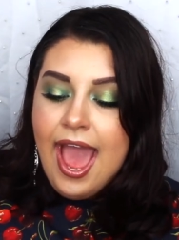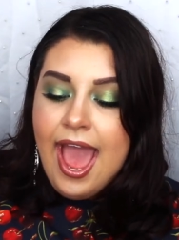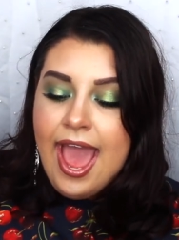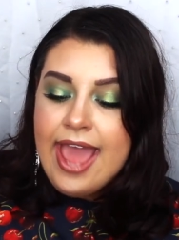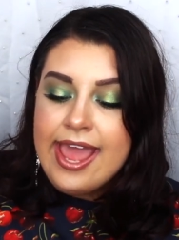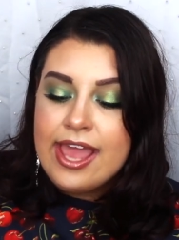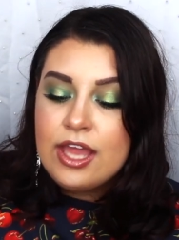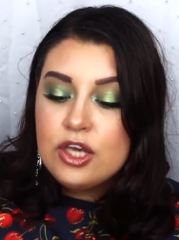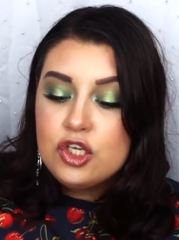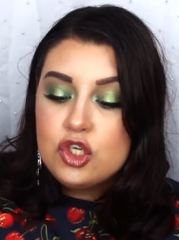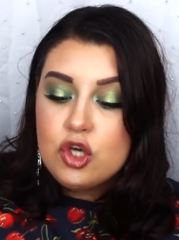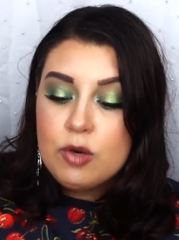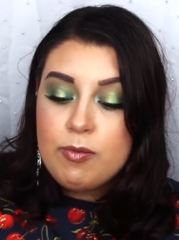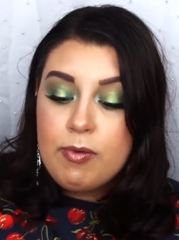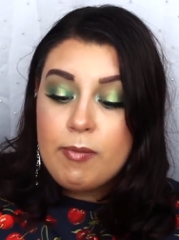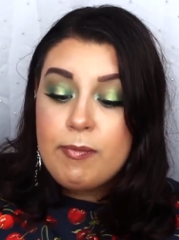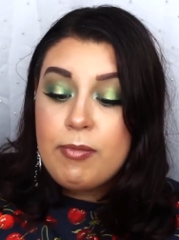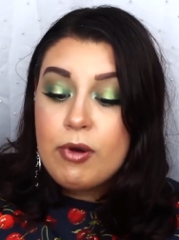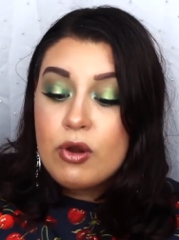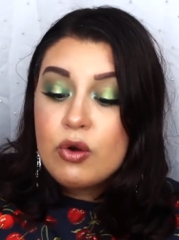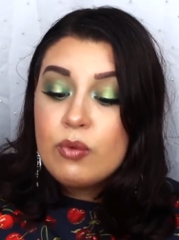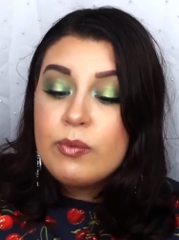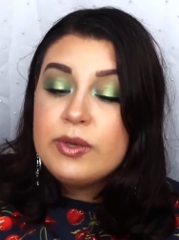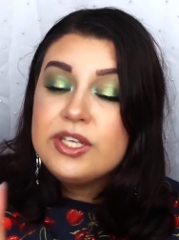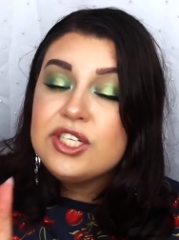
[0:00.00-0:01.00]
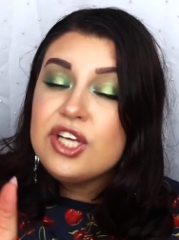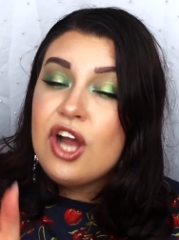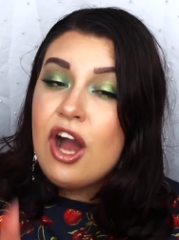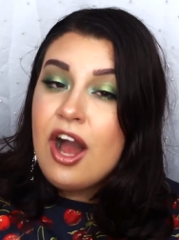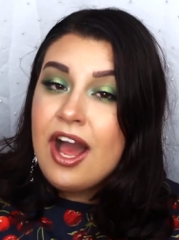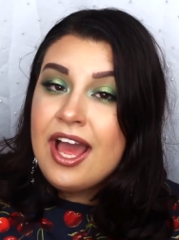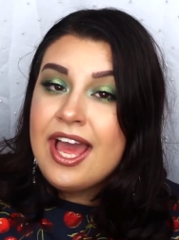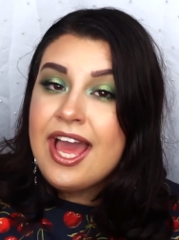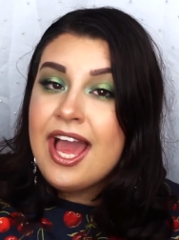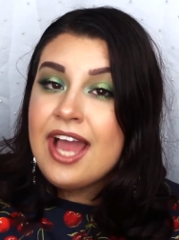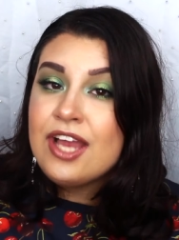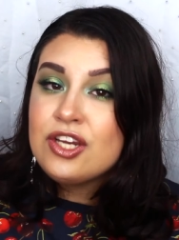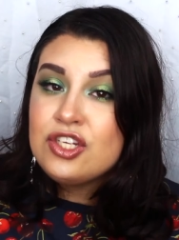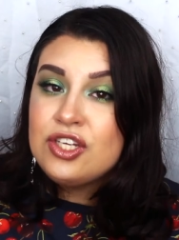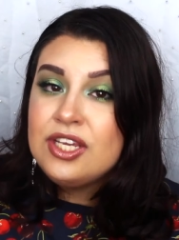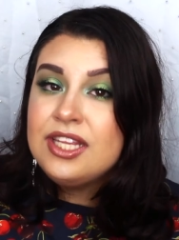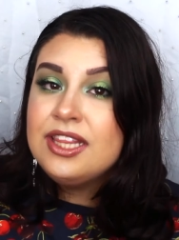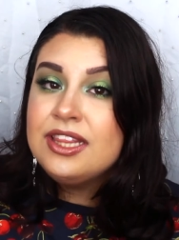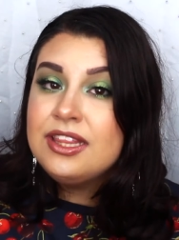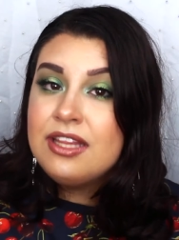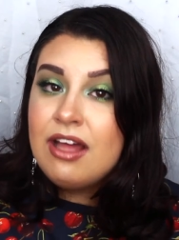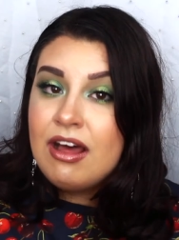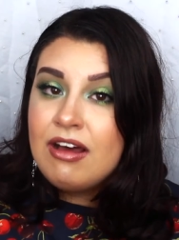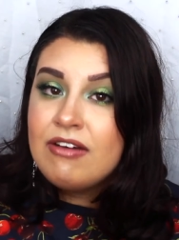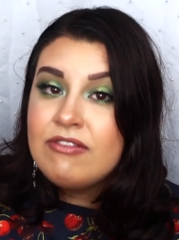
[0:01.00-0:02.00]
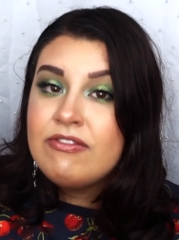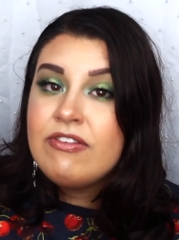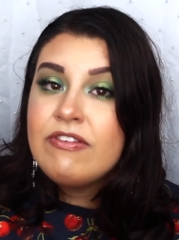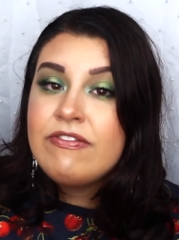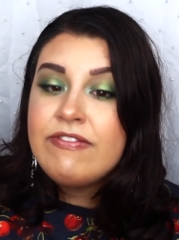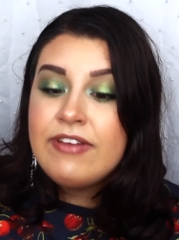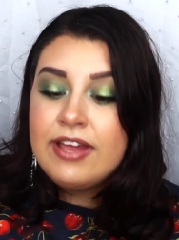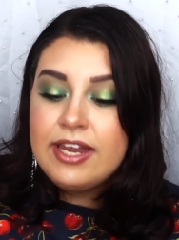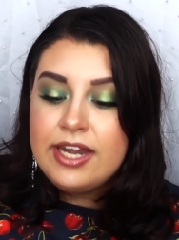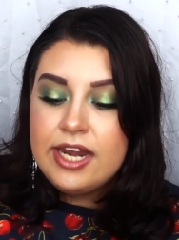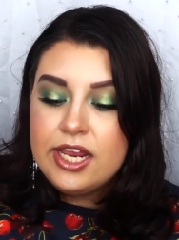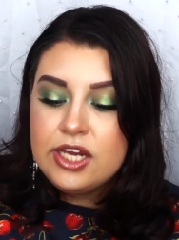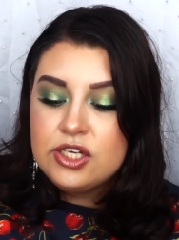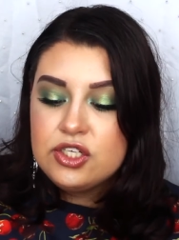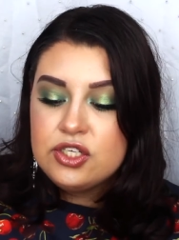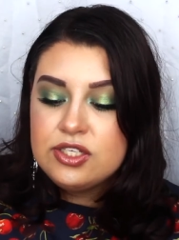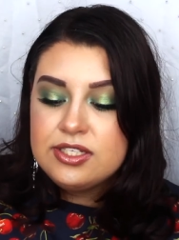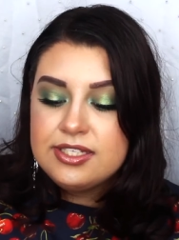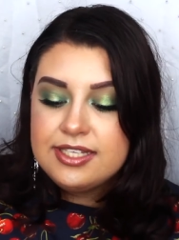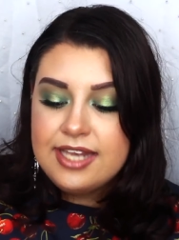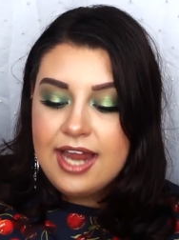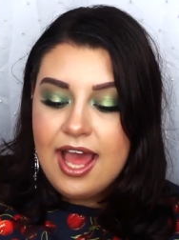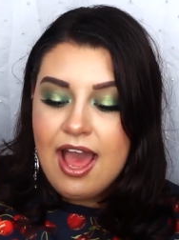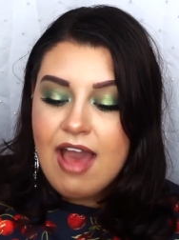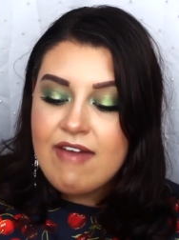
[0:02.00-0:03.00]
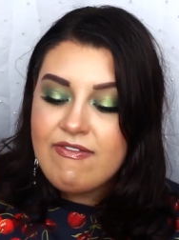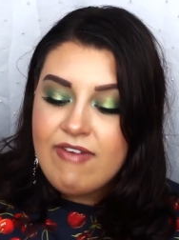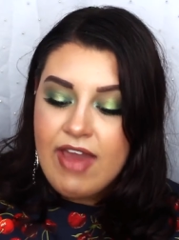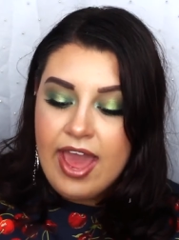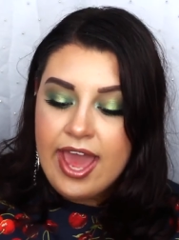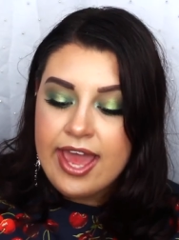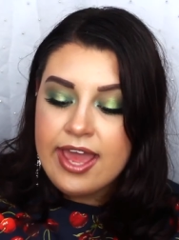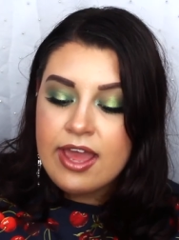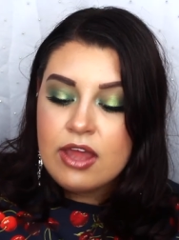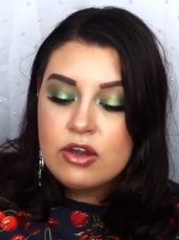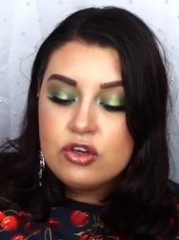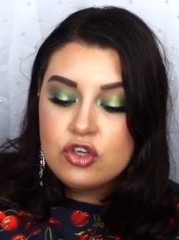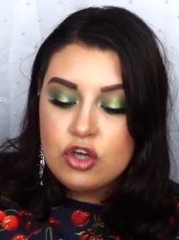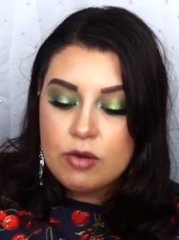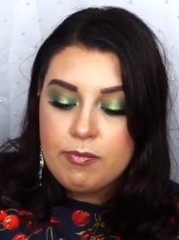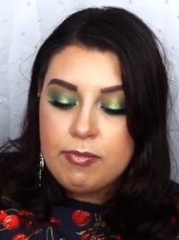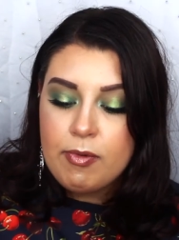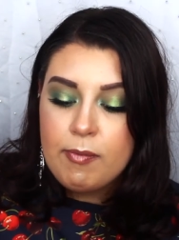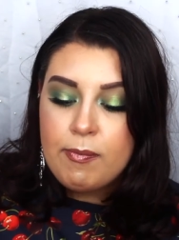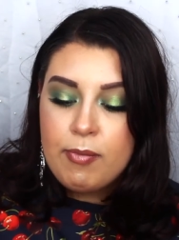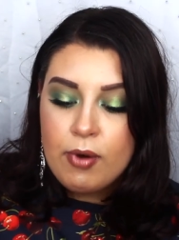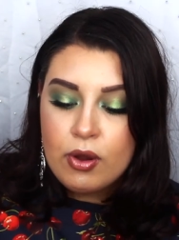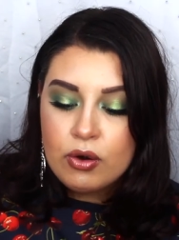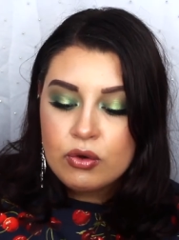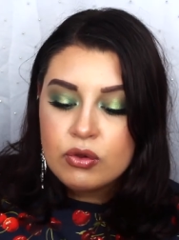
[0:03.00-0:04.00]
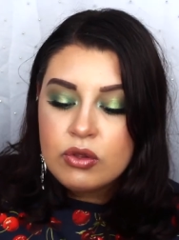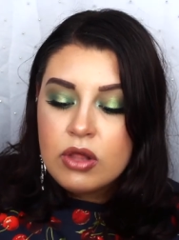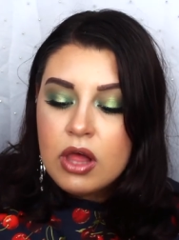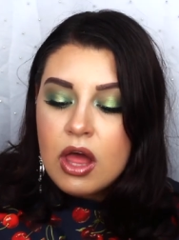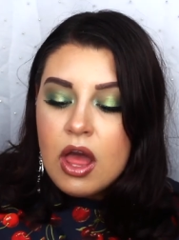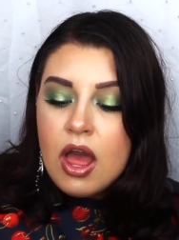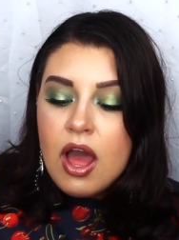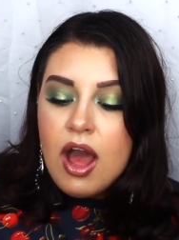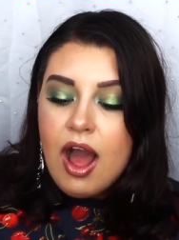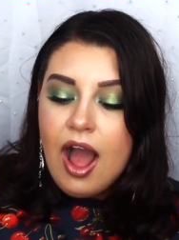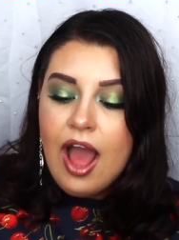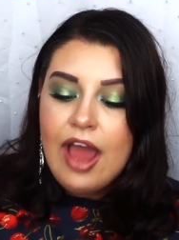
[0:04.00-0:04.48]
a dropper bottle, which I actually love foundations that have a dropper bottle.